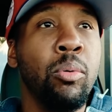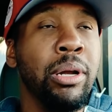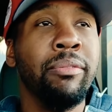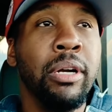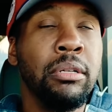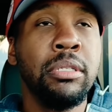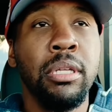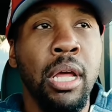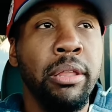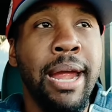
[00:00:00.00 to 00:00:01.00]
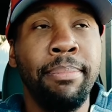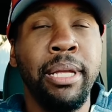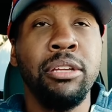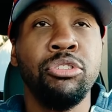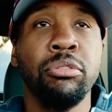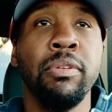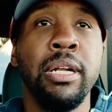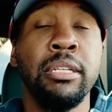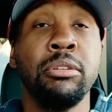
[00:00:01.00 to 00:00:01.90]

whatever else other applications are running.